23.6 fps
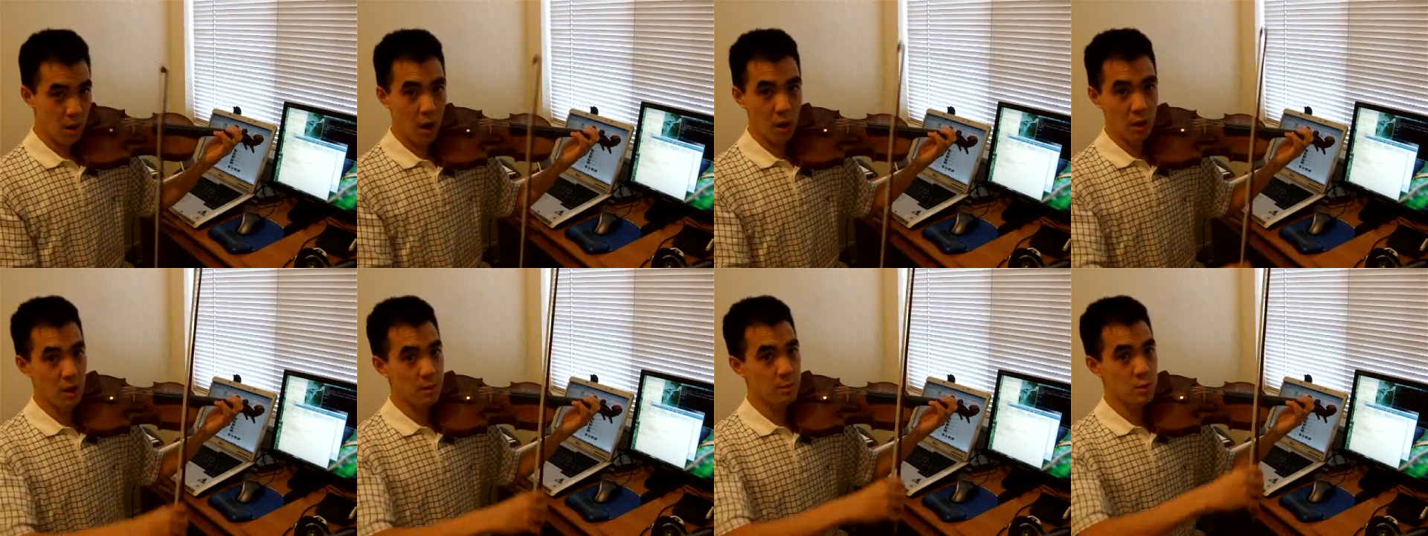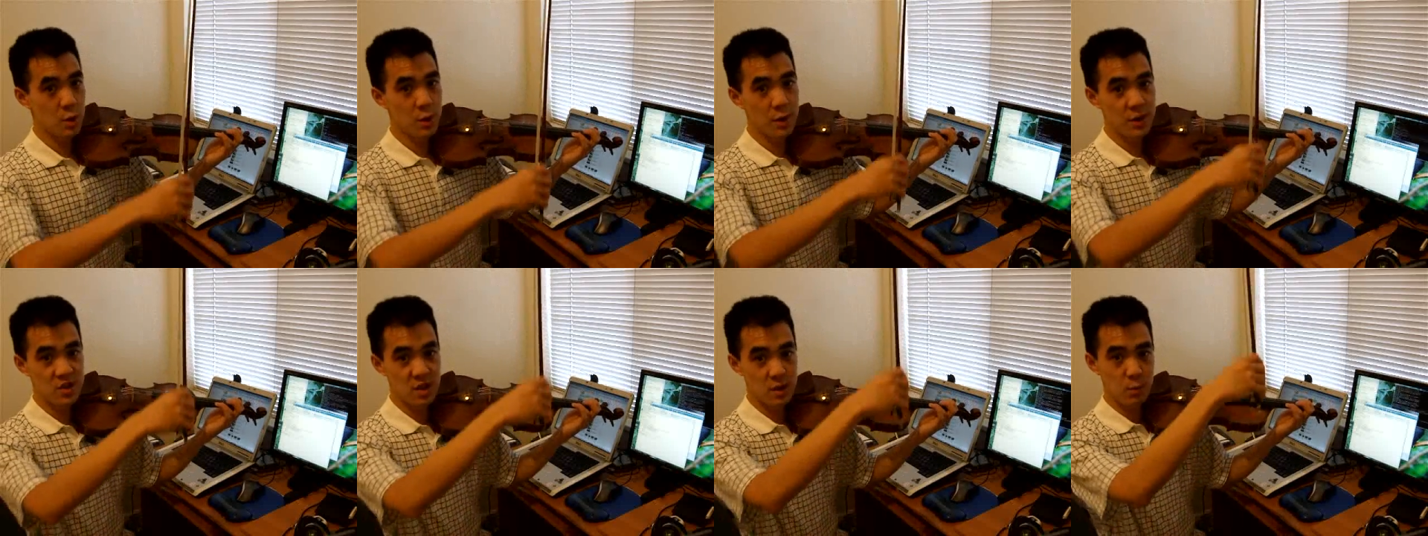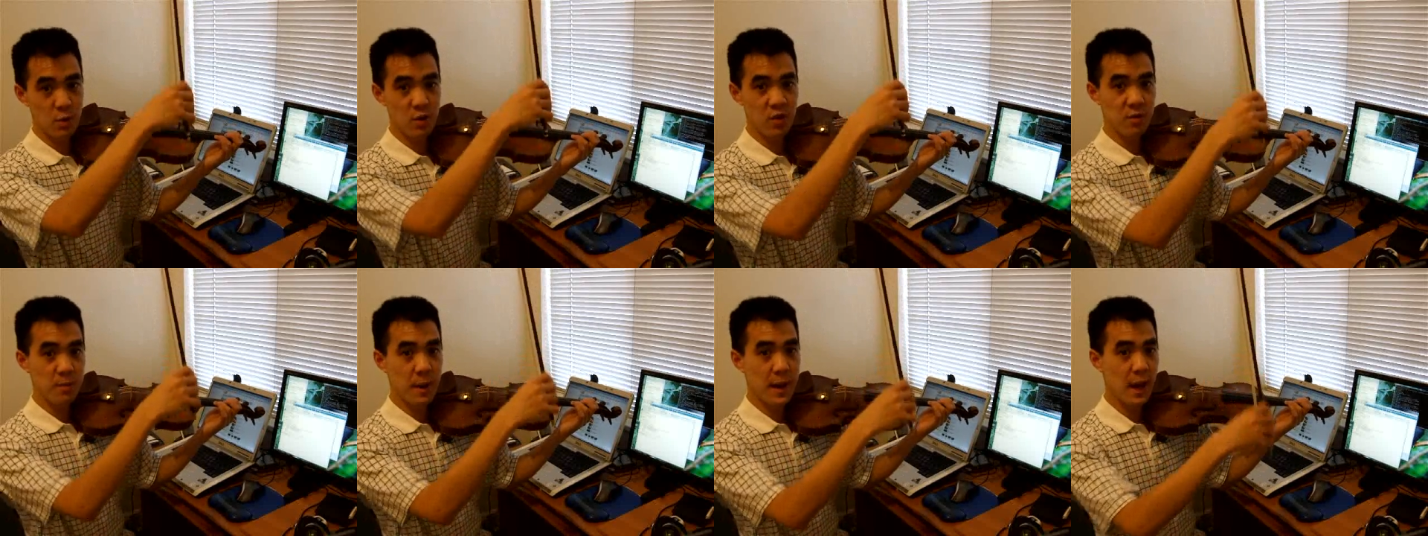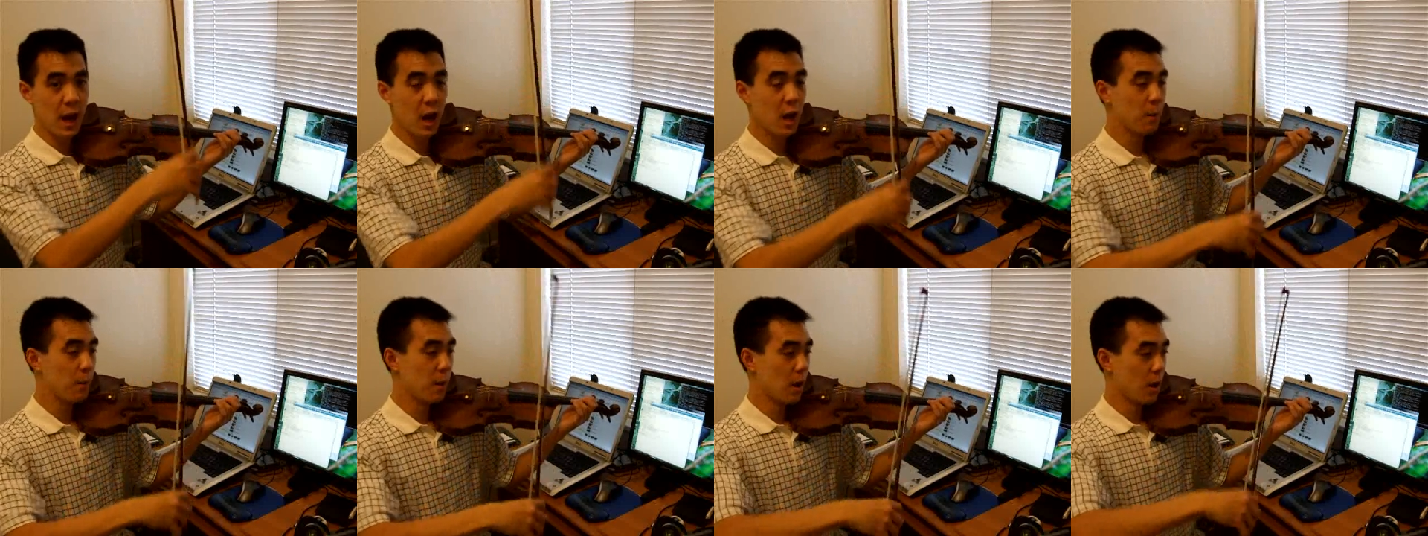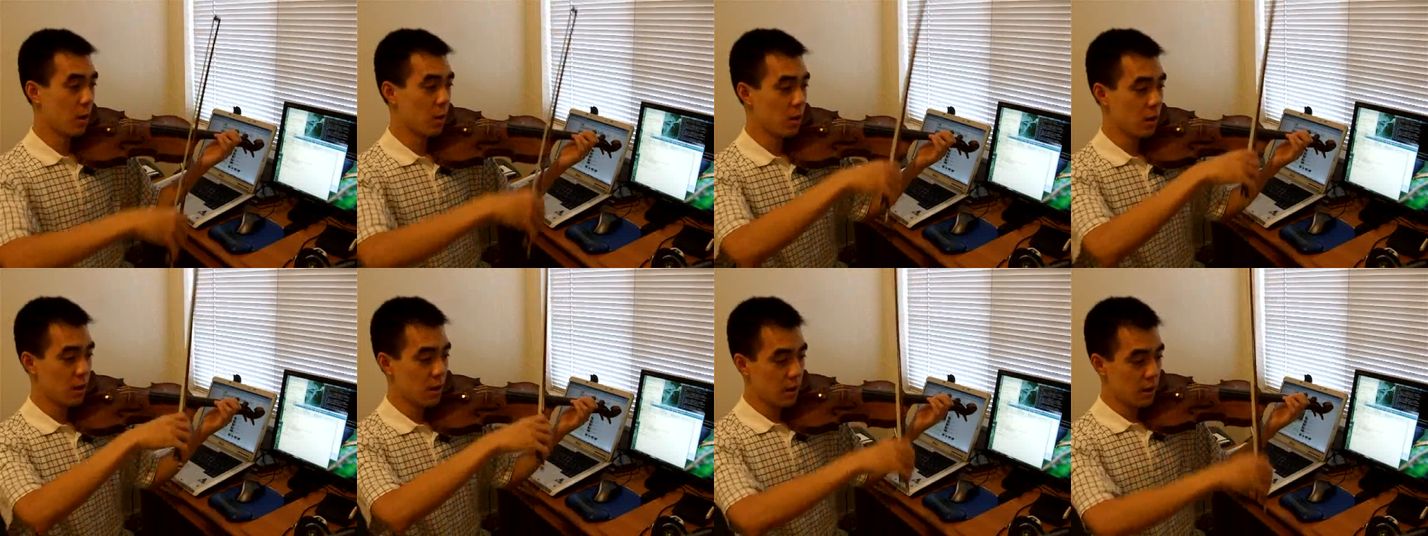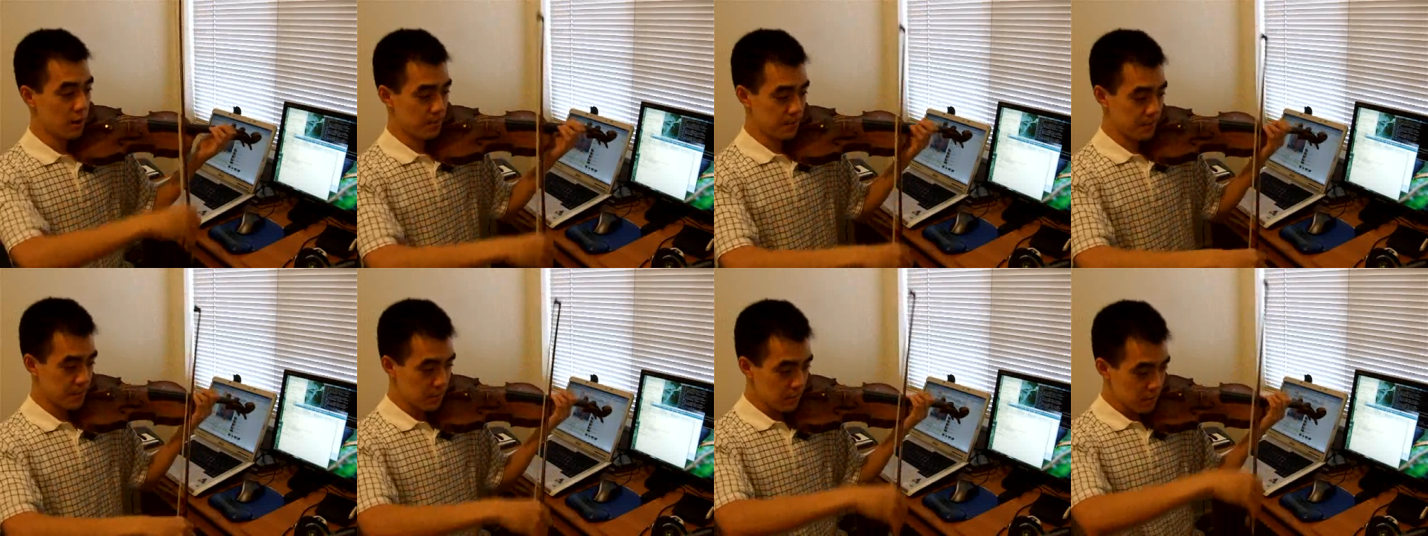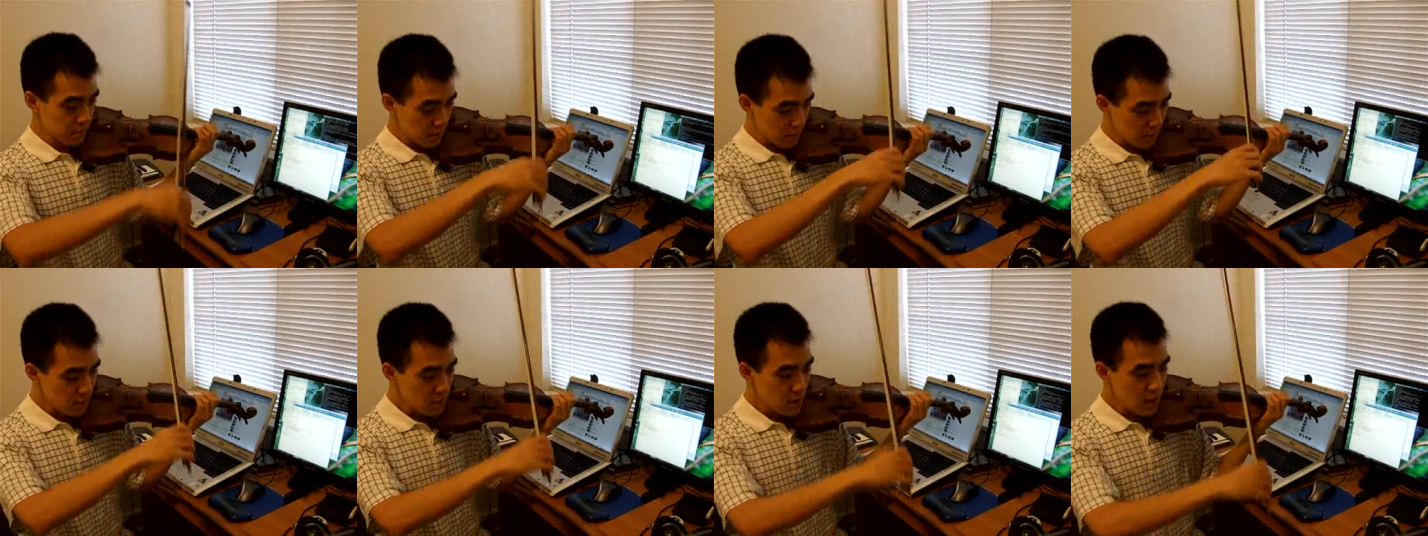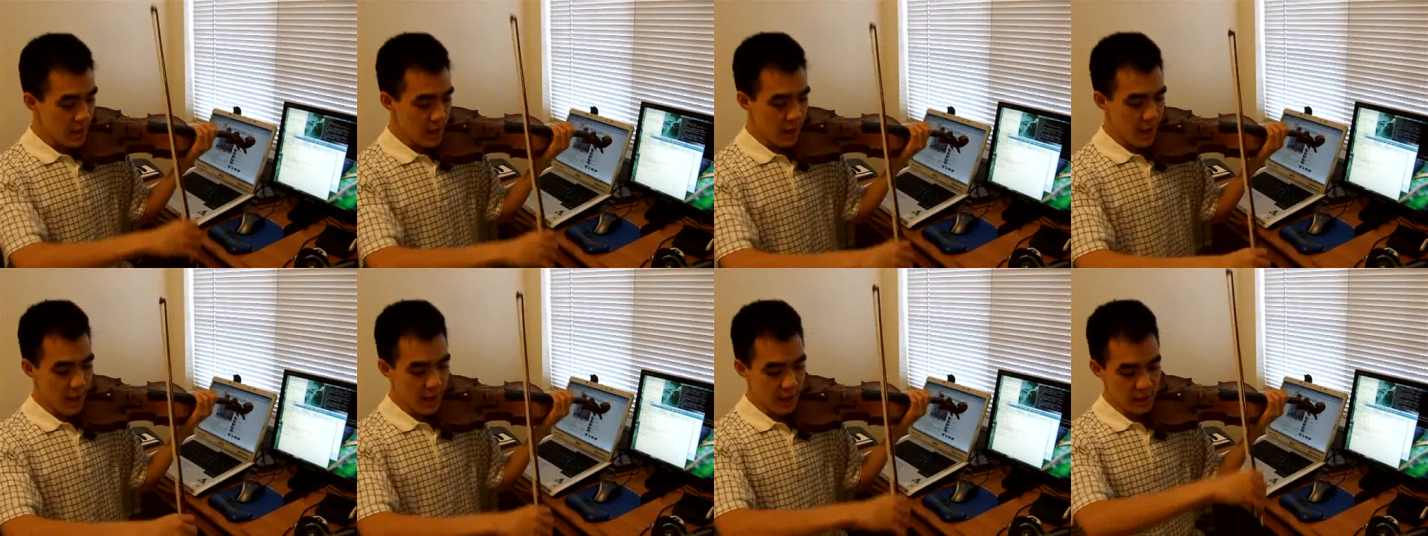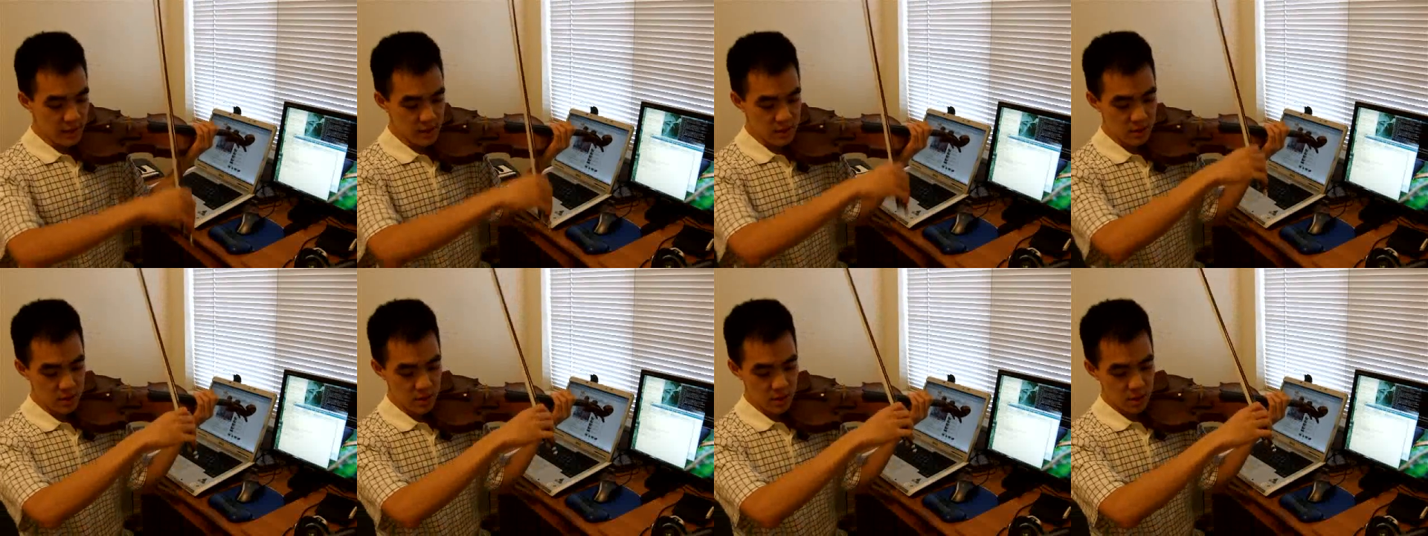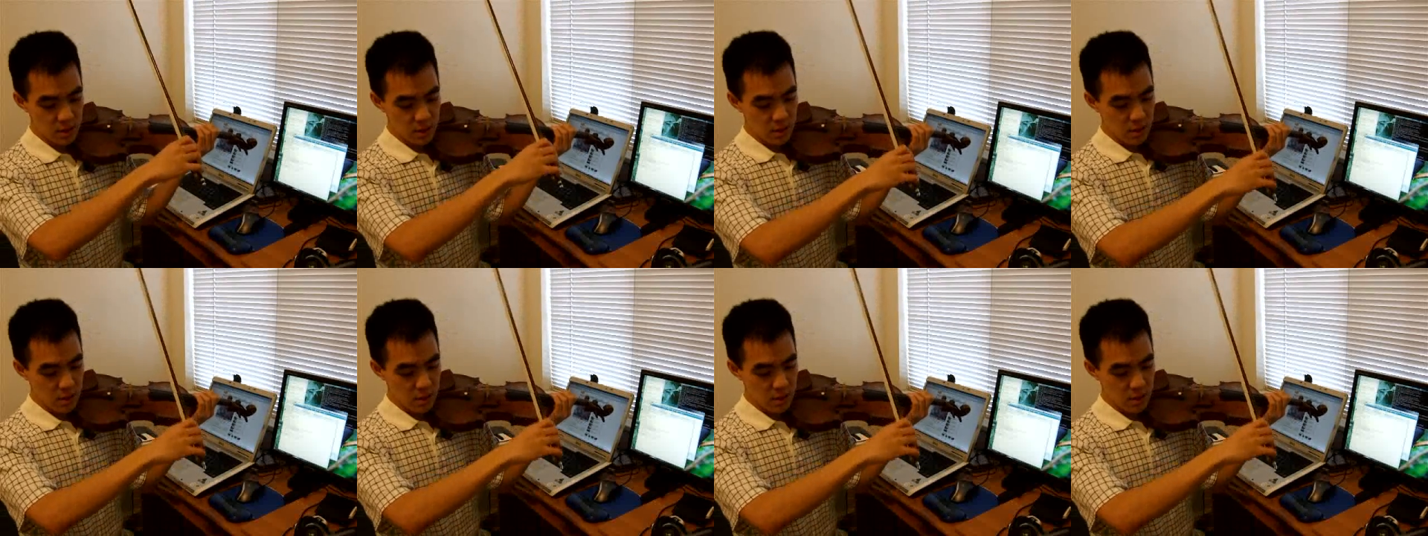All I'm doing is I'm moving my elbow, and